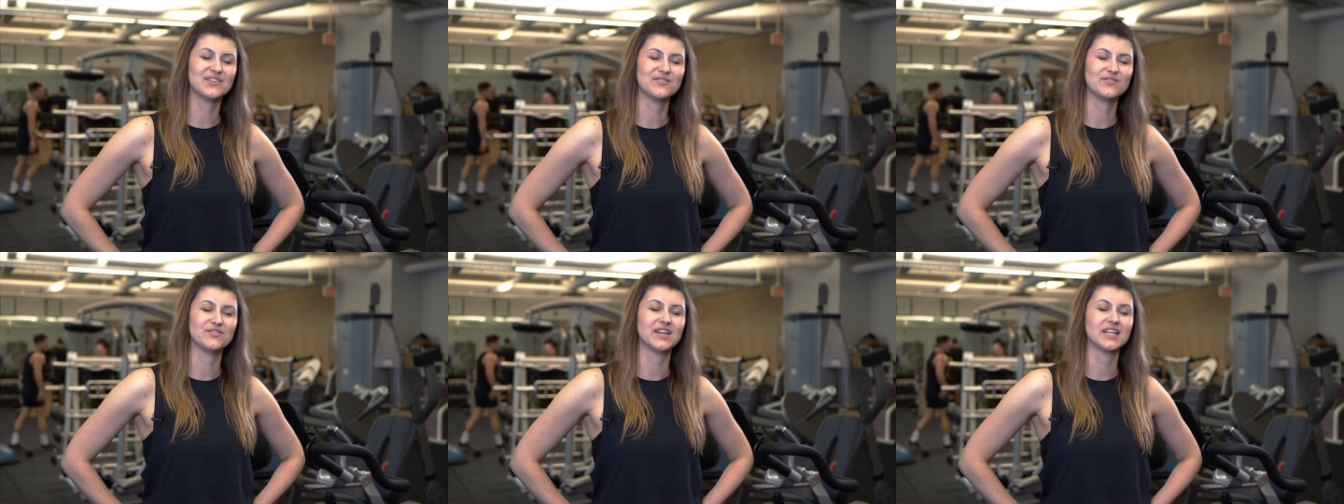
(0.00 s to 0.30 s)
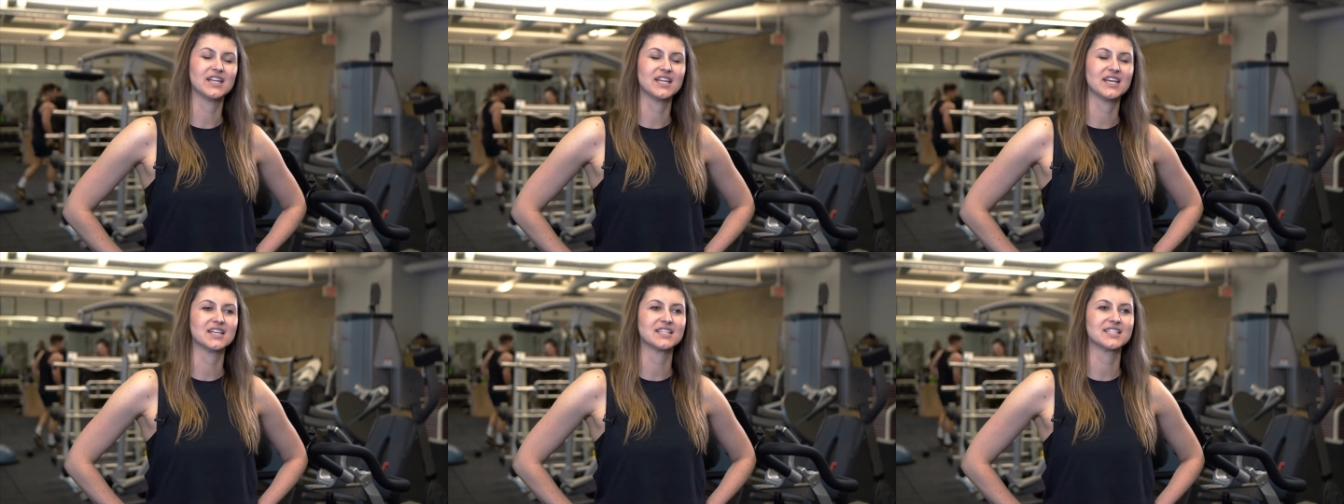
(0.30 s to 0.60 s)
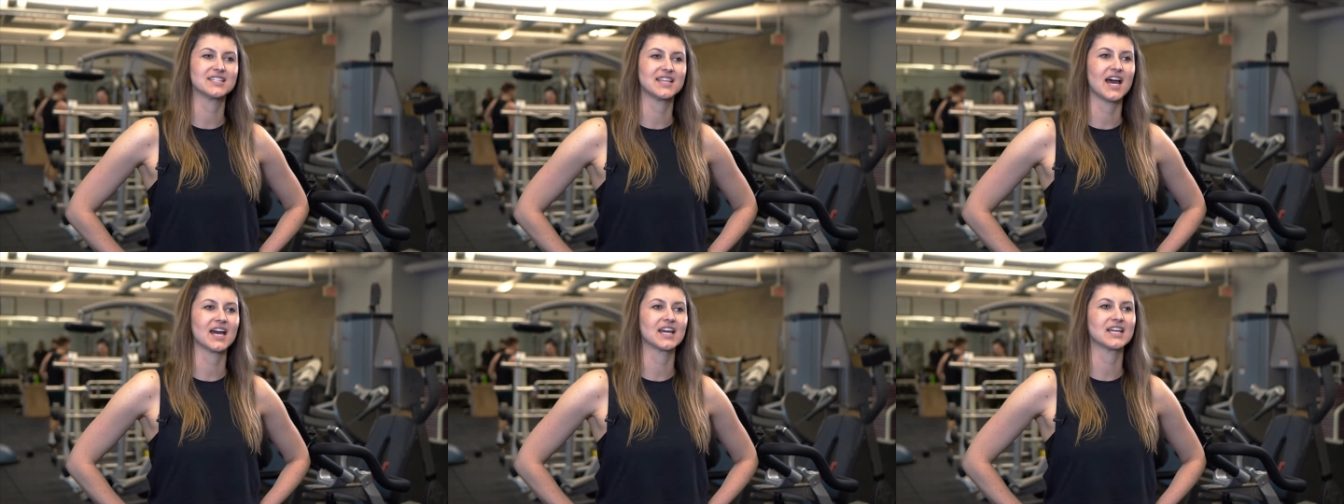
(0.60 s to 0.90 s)
in
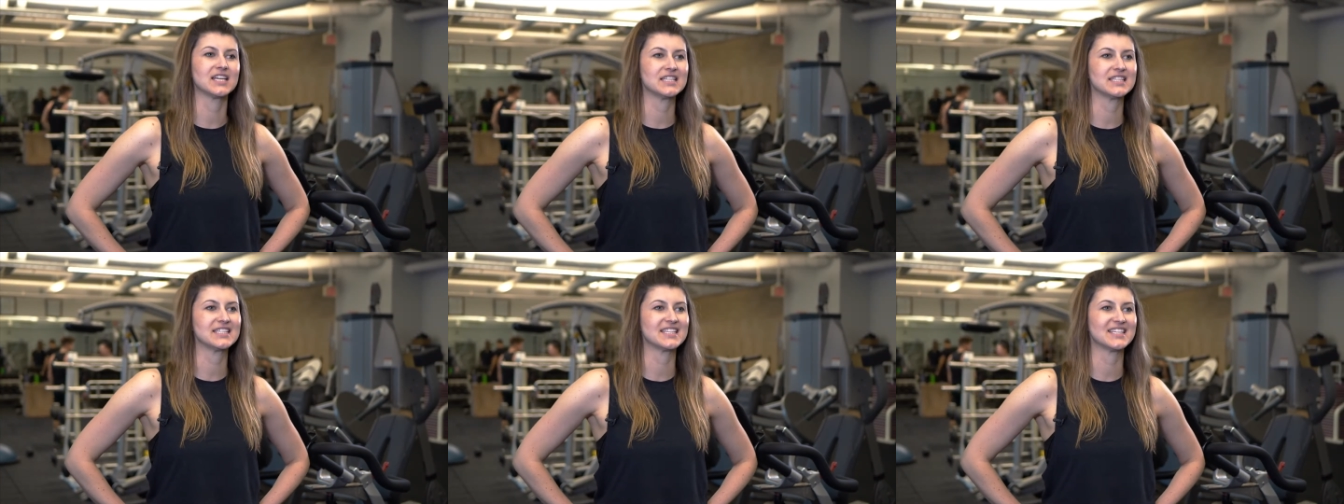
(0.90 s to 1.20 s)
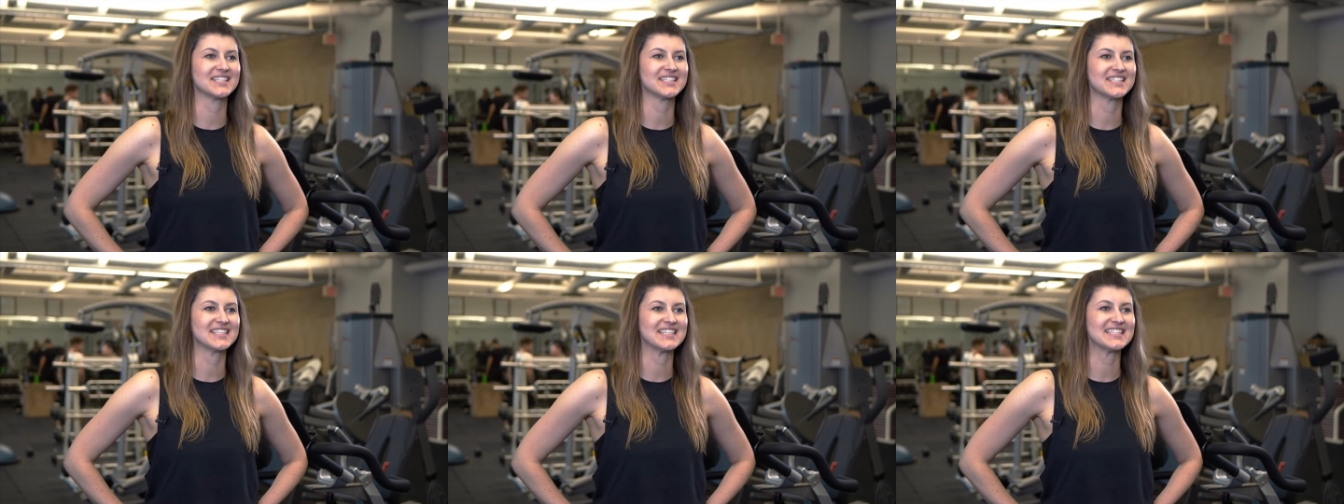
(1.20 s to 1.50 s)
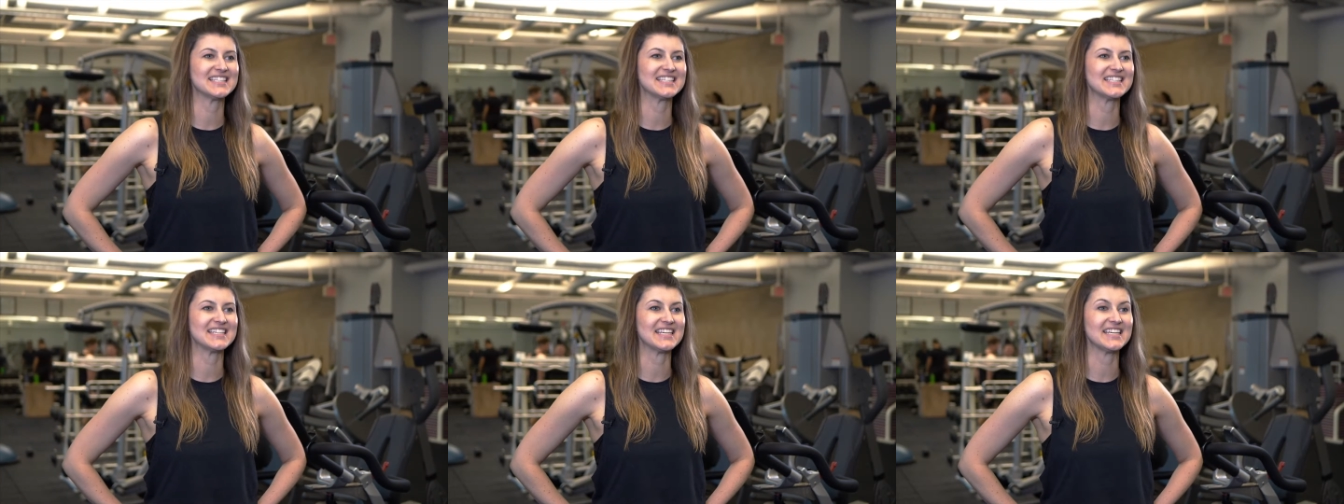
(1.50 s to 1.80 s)
fitness that
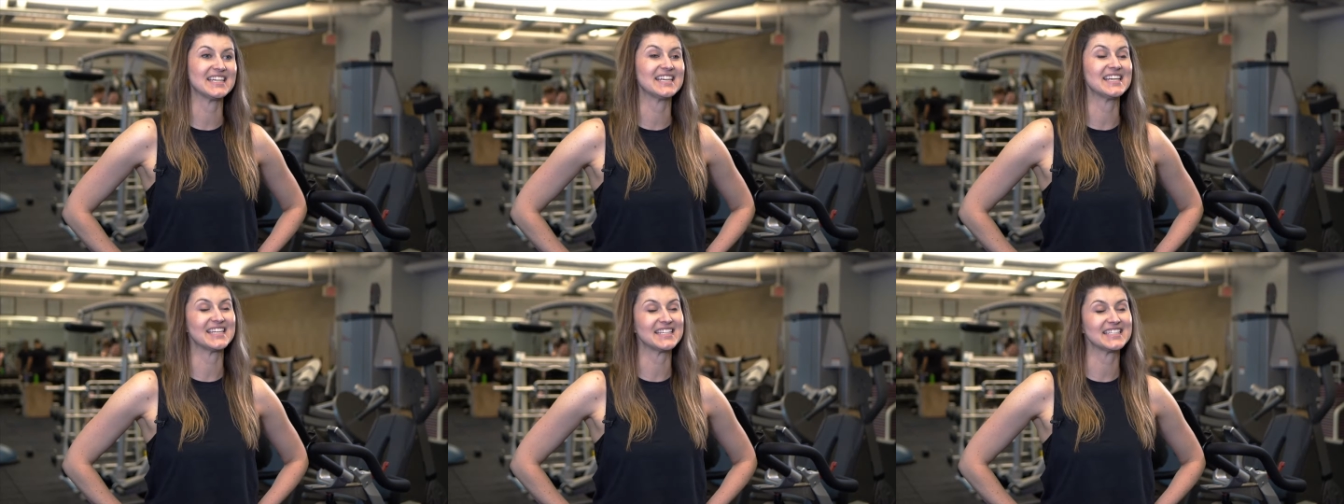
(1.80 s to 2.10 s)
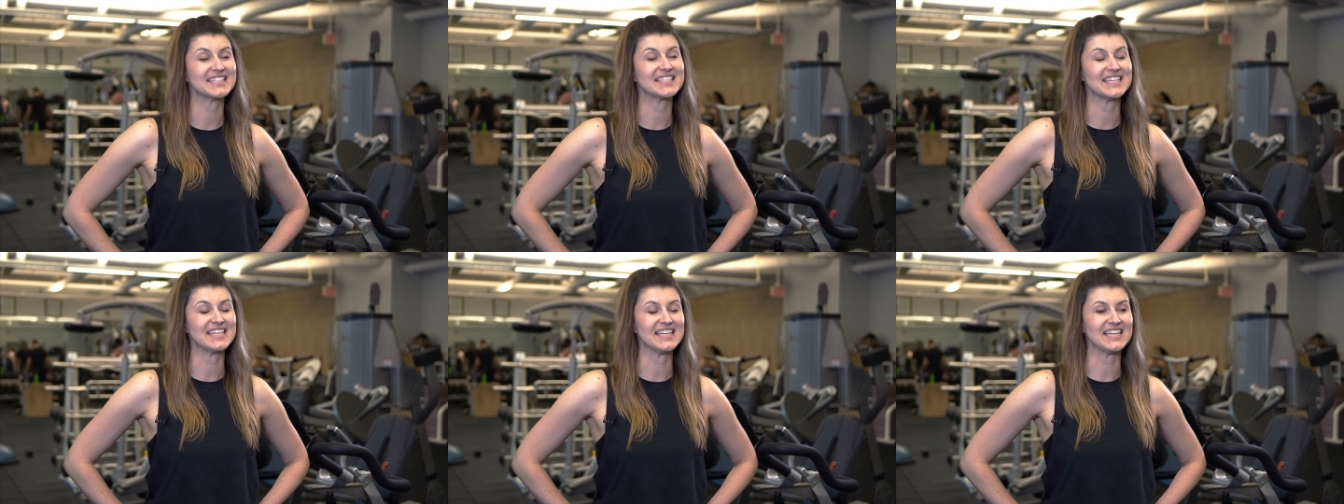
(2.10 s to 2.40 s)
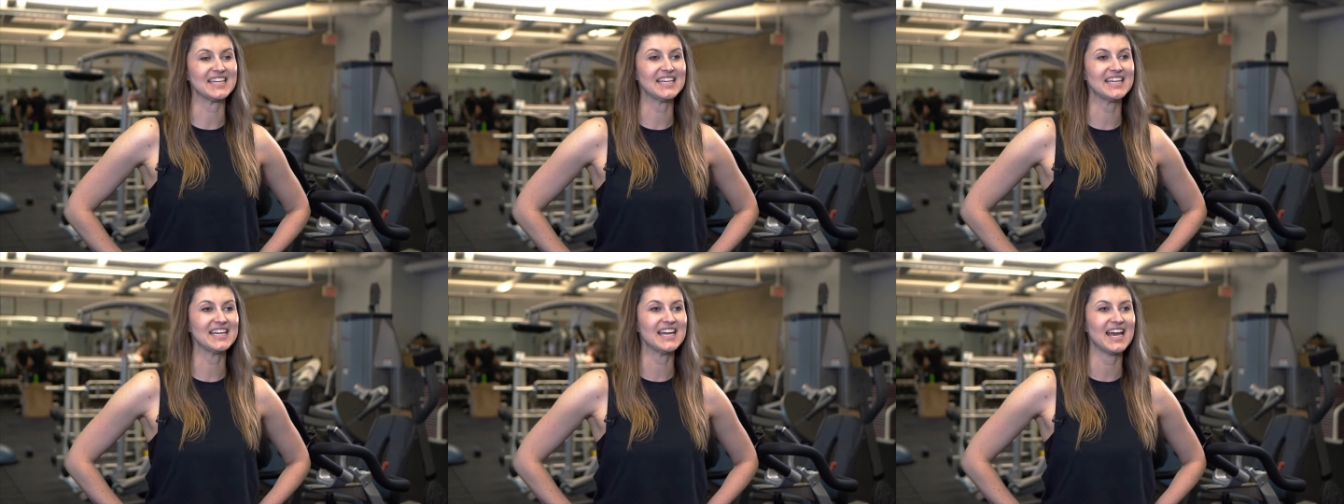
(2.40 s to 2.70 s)
consistency is
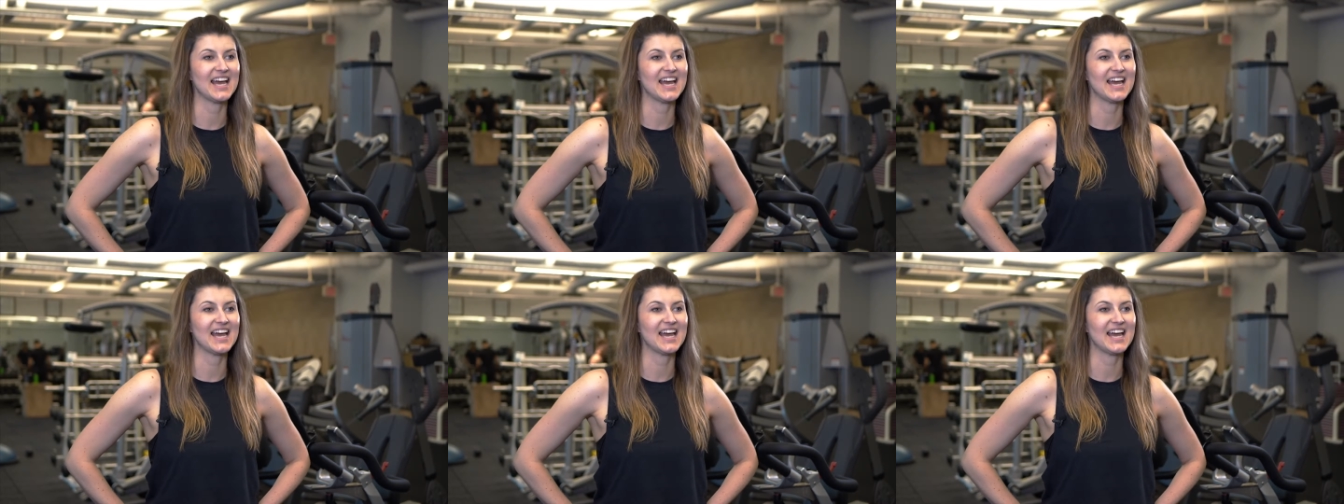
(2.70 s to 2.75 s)
key,